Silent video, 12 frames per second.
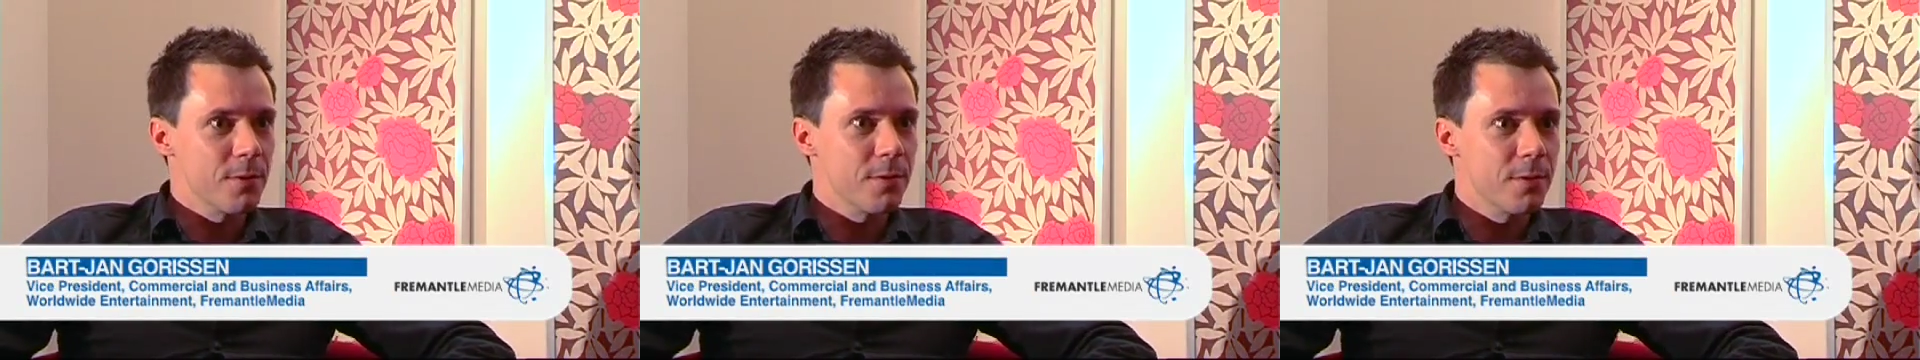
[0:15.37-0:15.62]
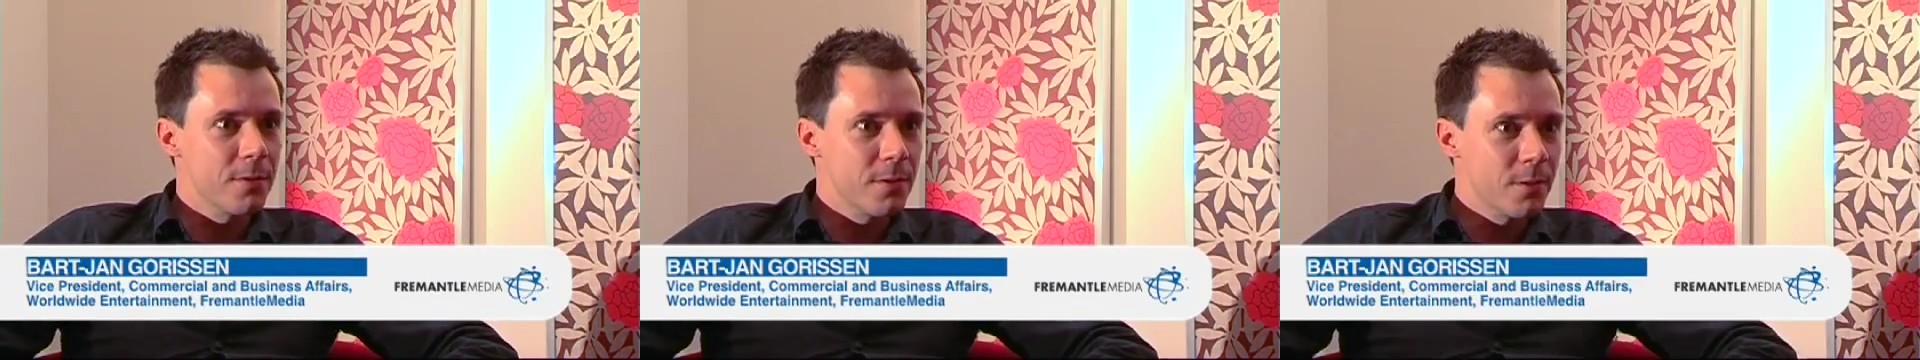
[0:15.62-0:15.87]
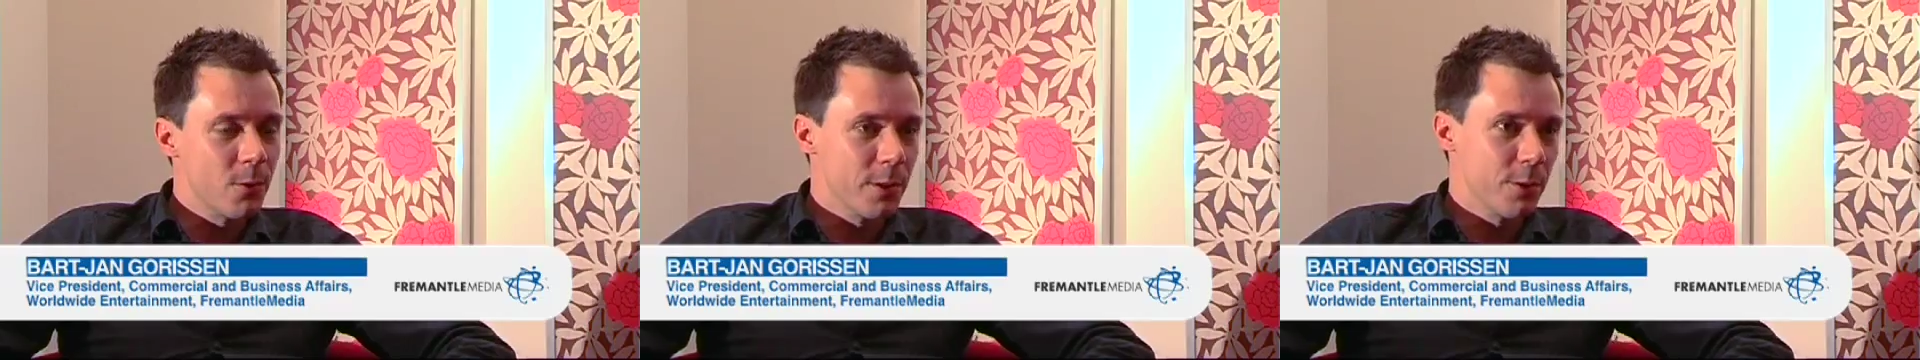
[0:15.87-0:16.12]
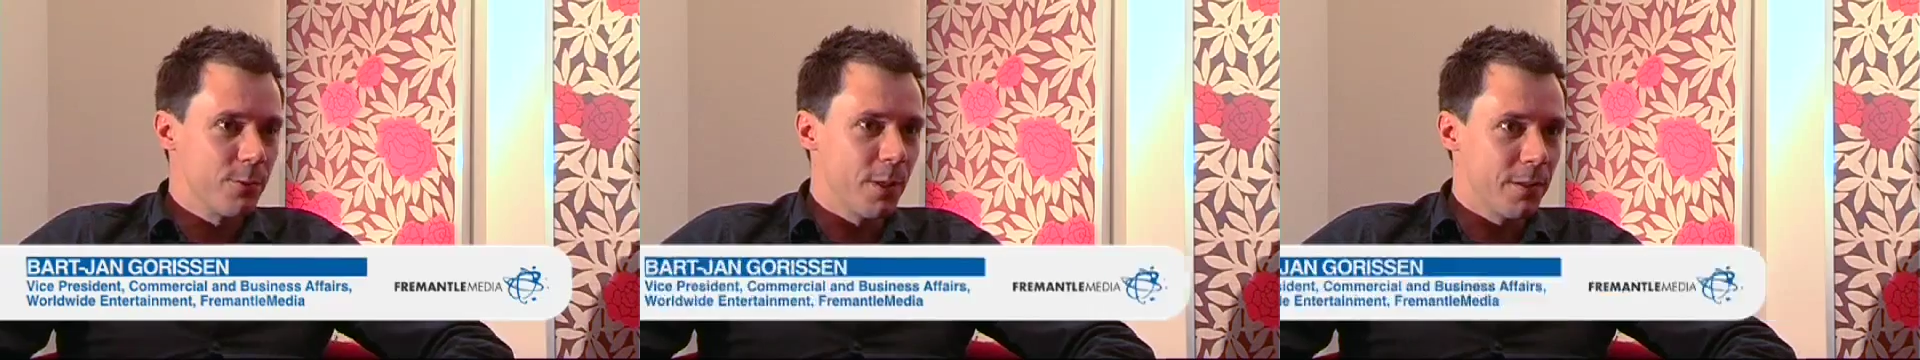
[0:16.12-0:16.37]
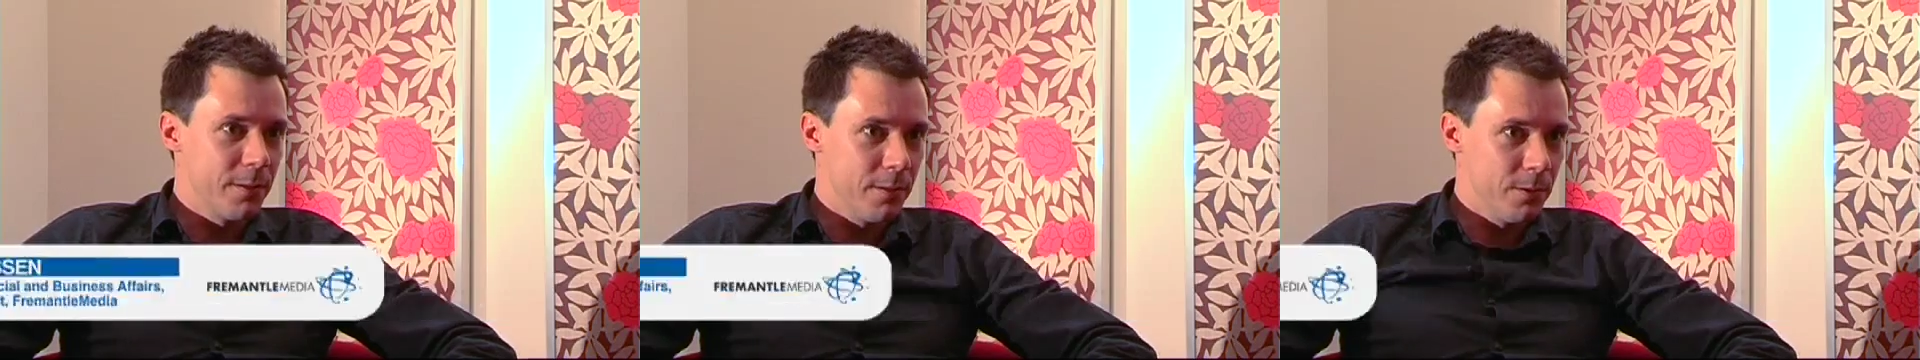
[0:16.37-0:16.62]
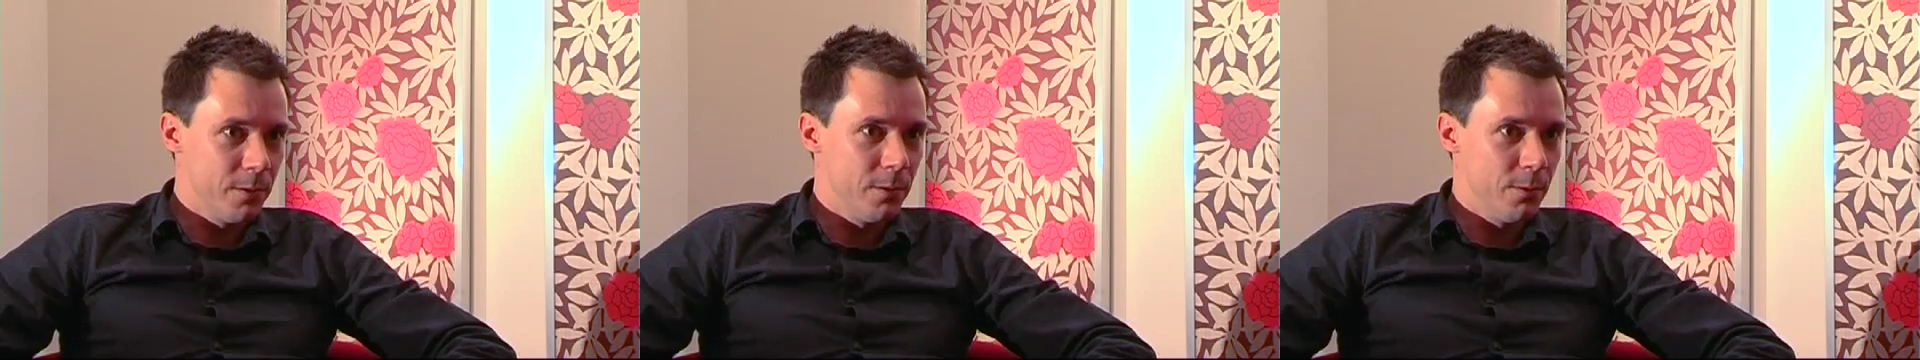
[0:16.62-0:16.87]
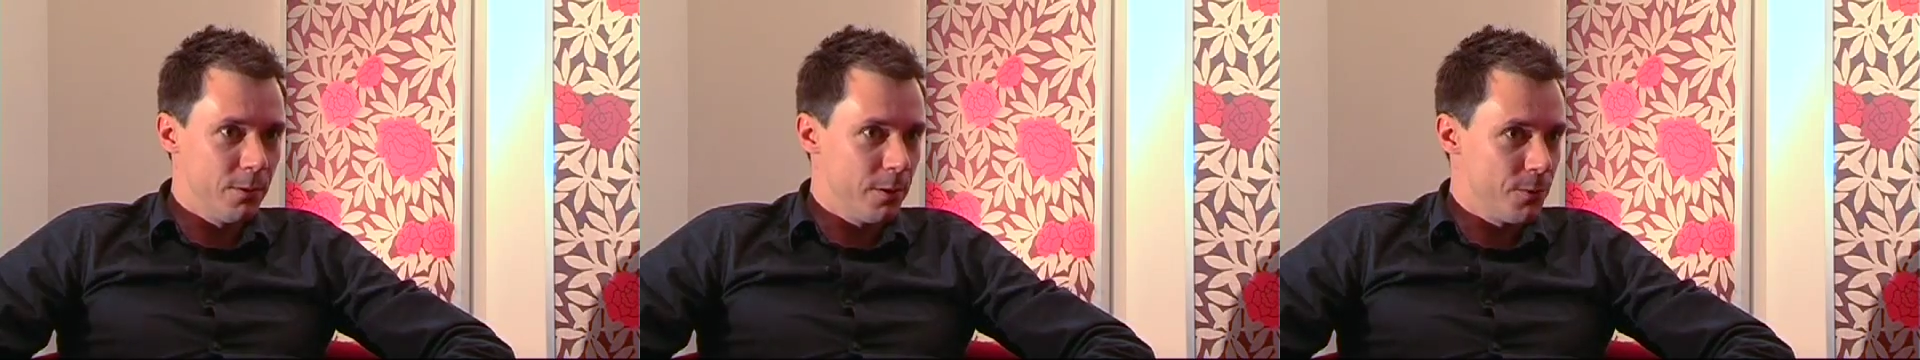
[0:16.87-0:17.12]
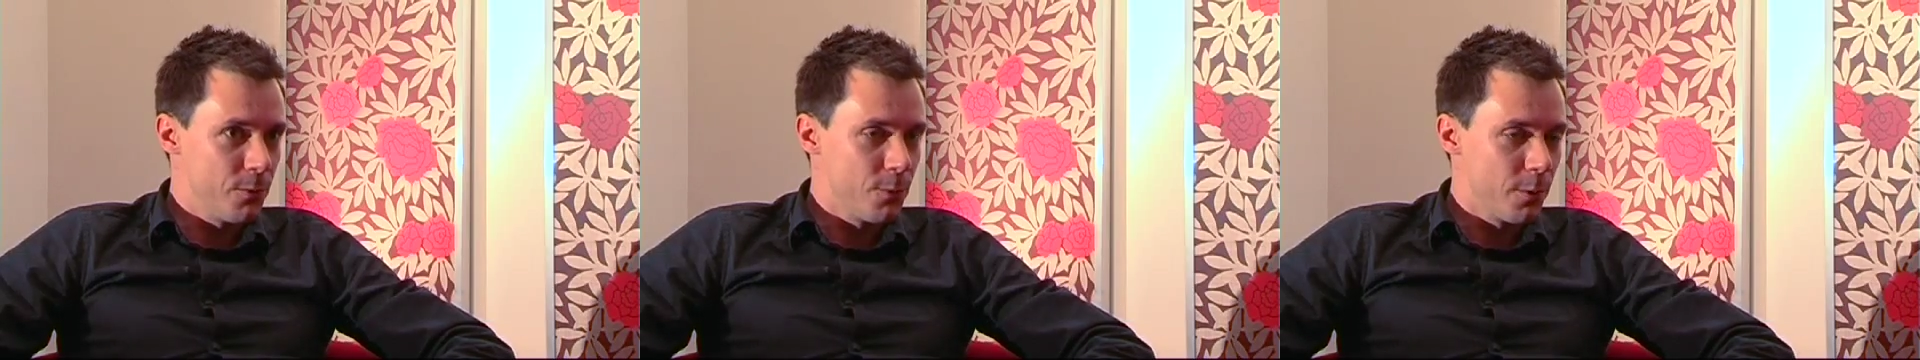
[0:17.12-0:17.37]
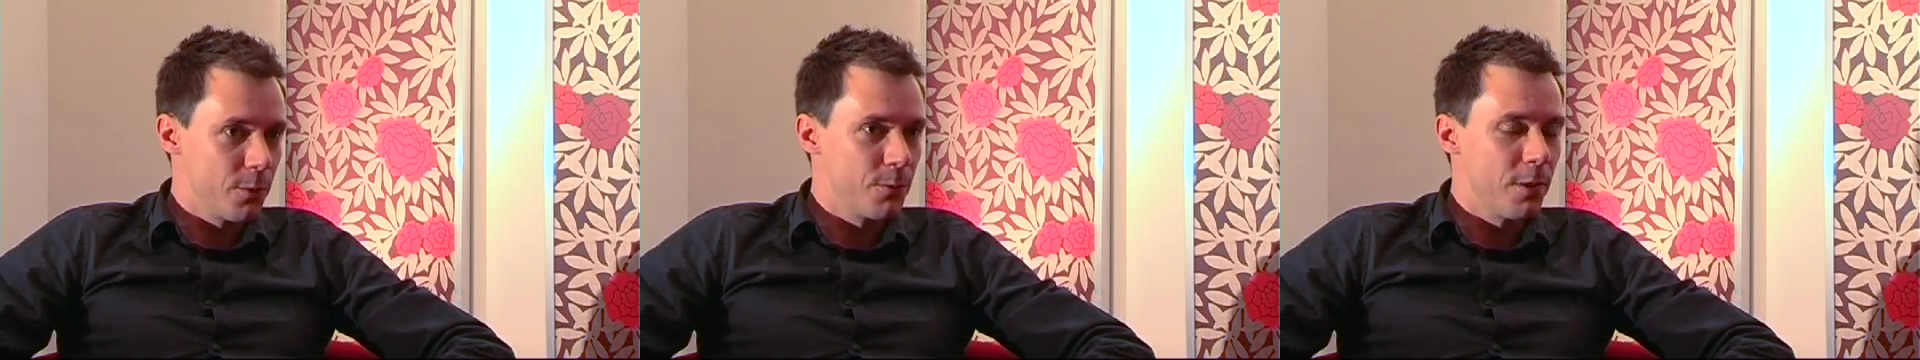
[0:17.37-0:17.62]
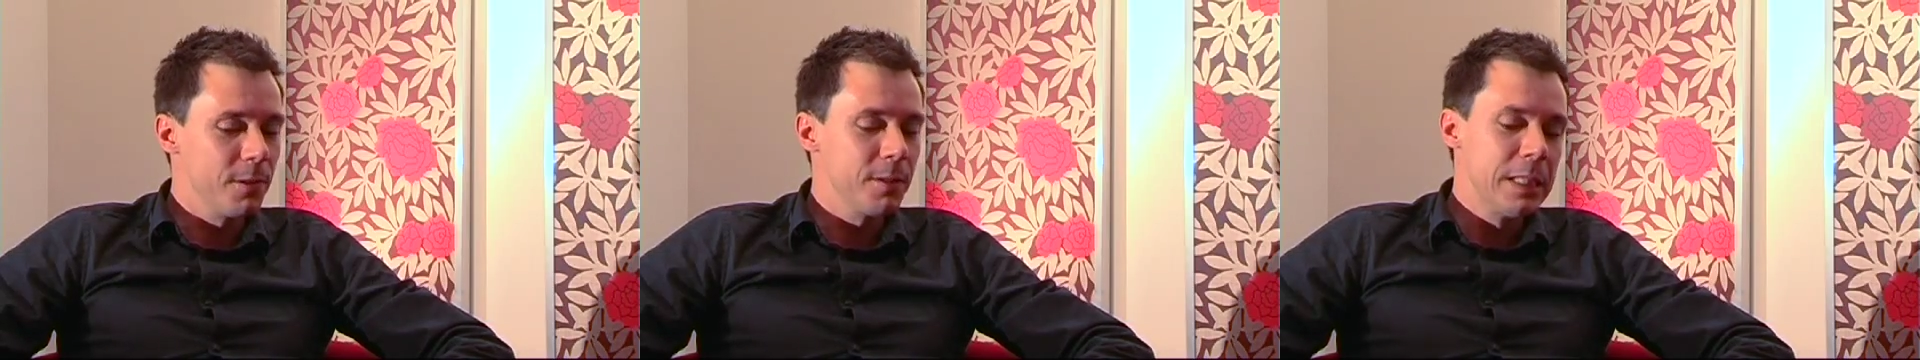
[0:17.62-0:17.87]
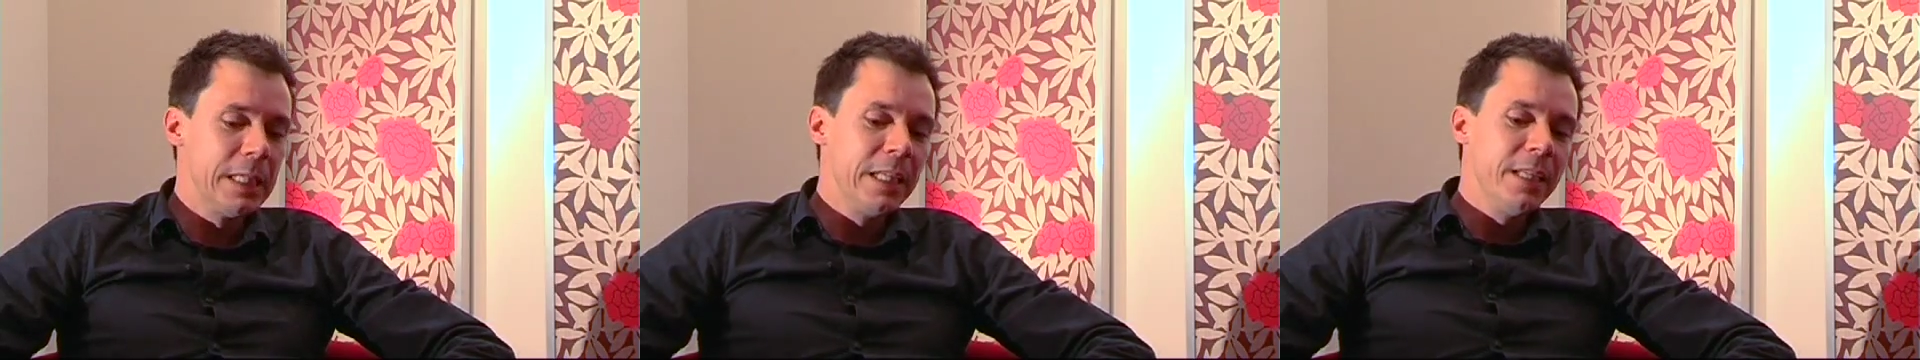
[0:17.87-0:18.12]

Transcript: a colleague of mine who does it worldwide.